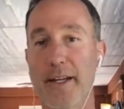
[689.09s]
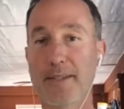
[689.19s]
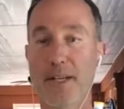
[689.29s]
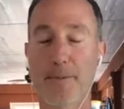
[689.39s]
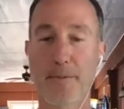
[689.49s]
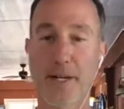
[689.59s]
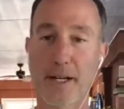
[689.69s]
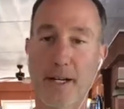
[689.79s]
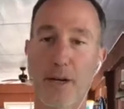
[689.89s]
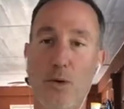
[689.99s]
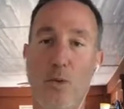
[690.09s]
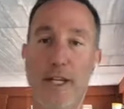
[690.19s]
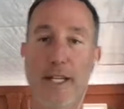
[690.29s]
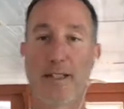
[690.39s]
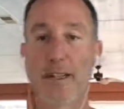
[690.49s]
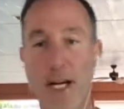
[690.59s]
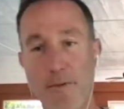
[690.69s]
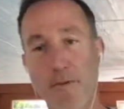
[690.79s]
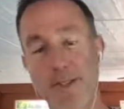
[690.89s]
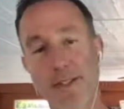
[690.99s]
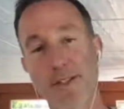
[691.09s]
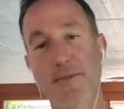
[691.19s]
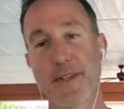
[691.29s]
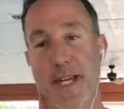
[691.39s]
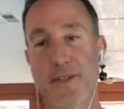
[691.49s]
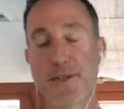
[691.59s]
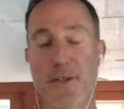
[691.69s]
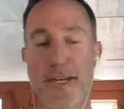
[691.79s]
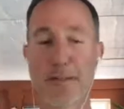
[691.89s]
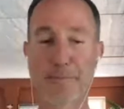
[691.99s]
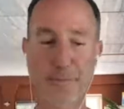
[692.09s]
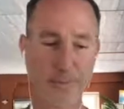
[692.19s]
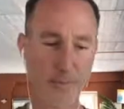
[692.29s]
next up, we had covered this yesterday